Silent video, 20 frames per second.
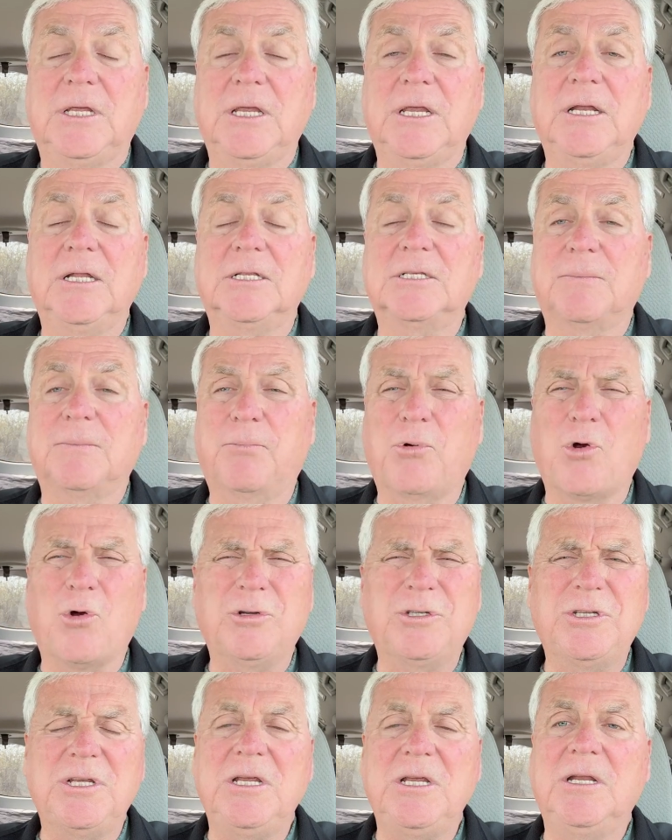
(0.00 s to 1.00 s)
And it's a
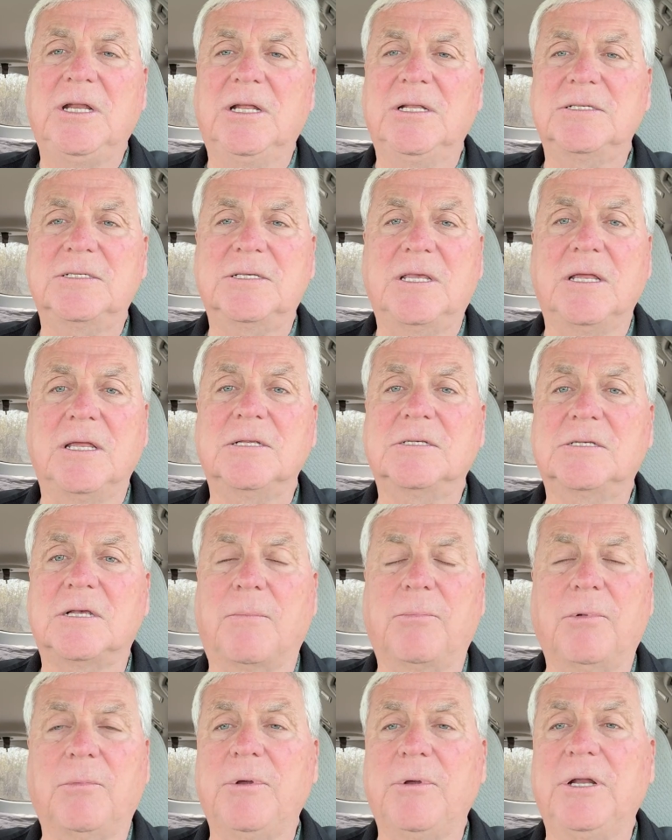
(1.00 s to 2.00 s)
protein and skin
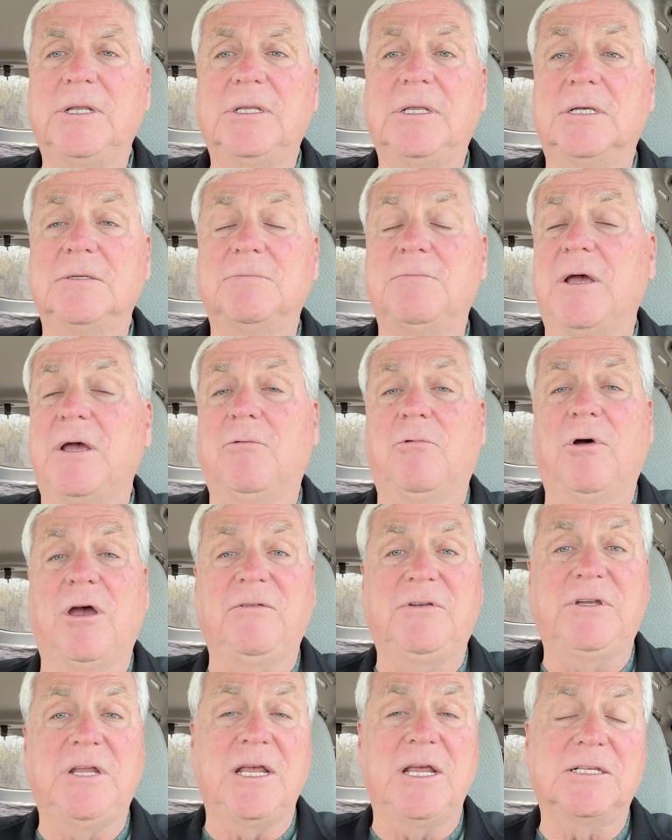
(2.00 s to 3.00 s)
supplement. It does. My
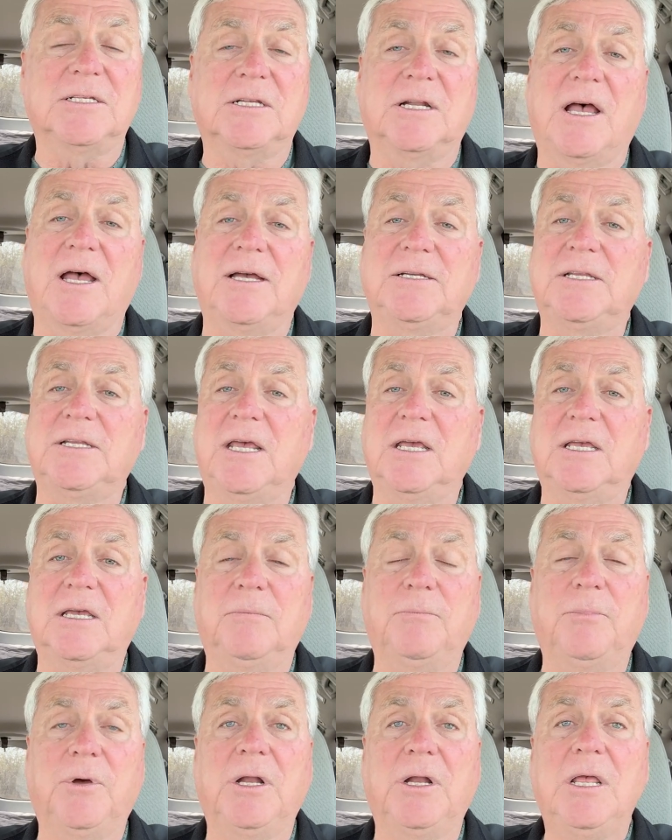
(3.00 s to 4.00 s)
wife takes it. I take
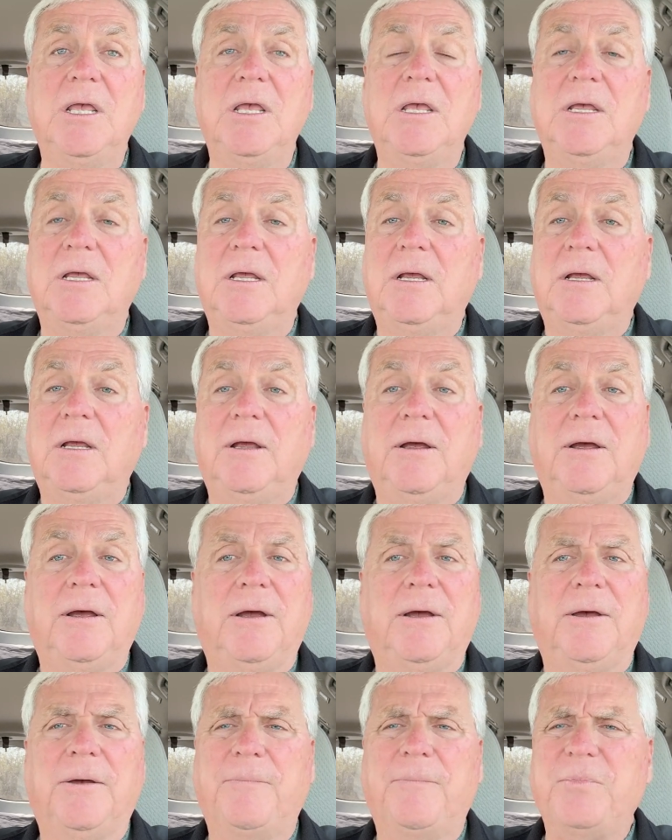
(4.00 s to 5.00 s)
it. But
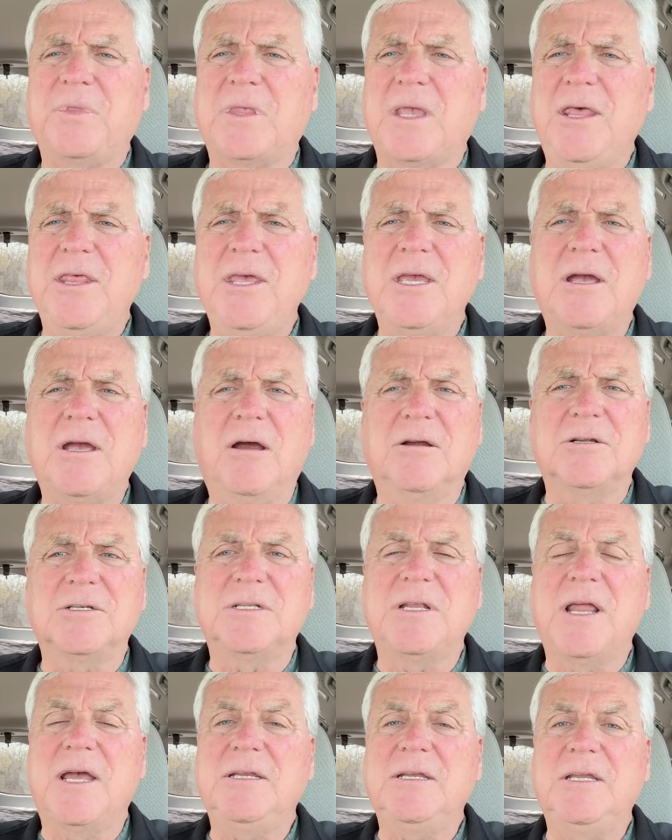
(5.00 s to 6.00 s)
I think ours is
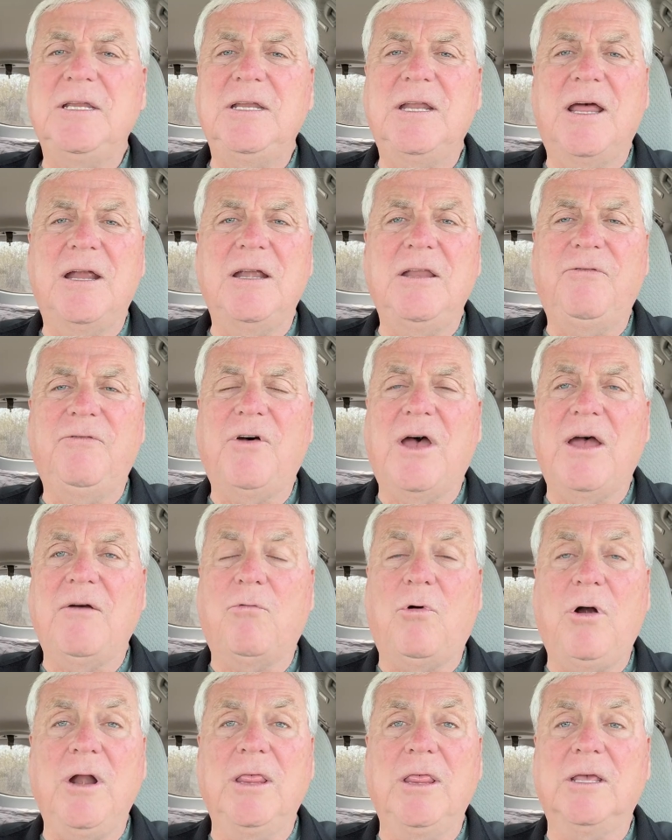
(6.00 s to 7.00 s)
19.95.
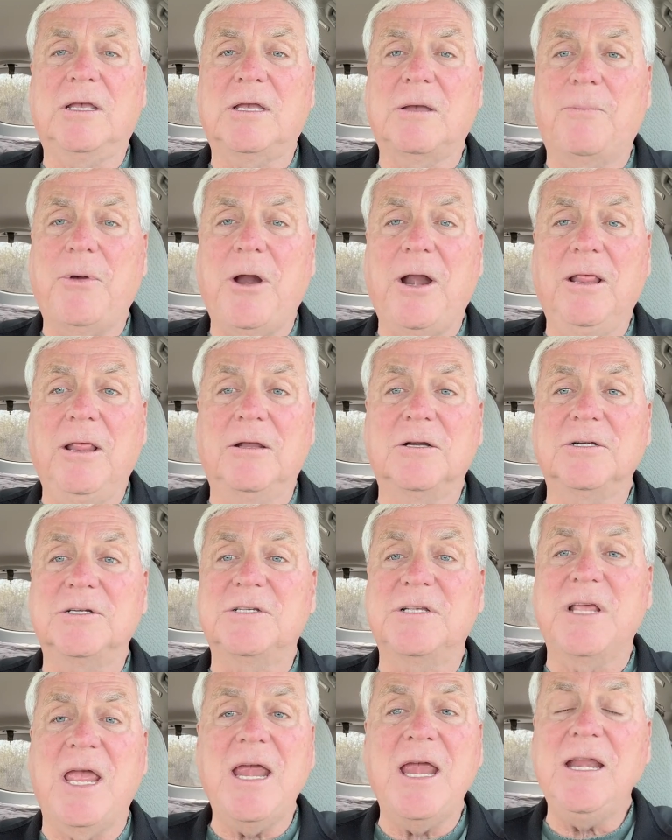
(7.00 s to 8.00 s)
One of the competitors
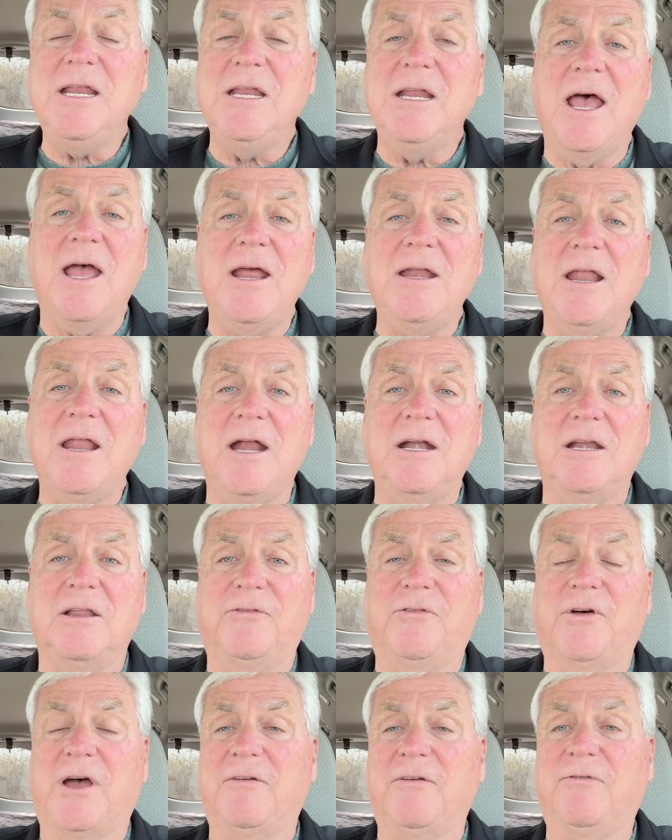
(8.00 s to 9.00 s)
is
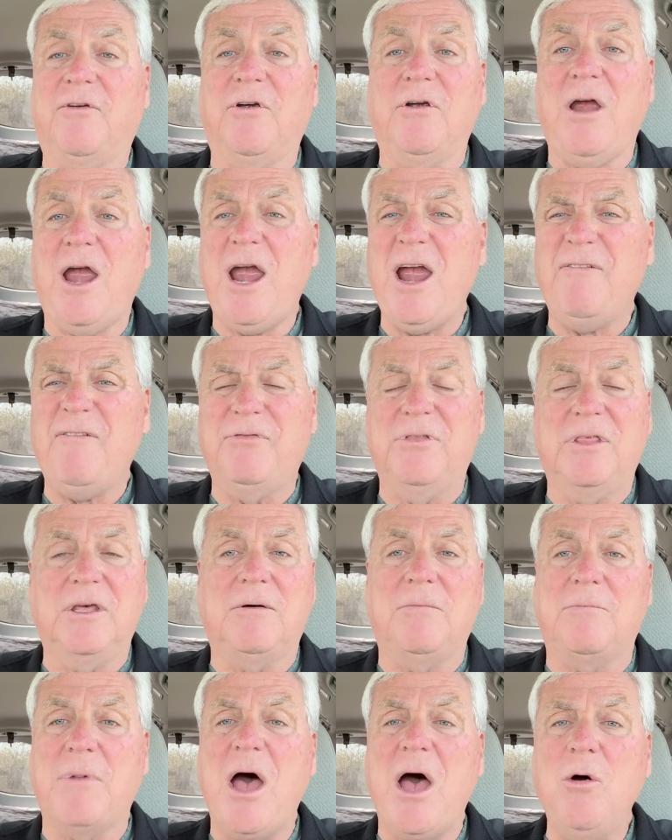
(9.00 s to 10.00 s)
89.95 for half the
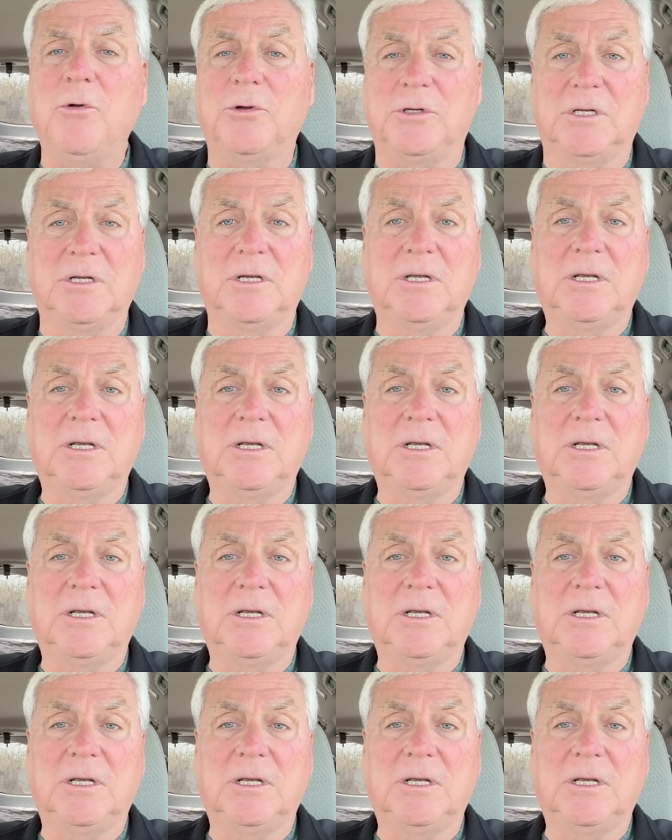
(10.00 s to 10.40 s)
amount.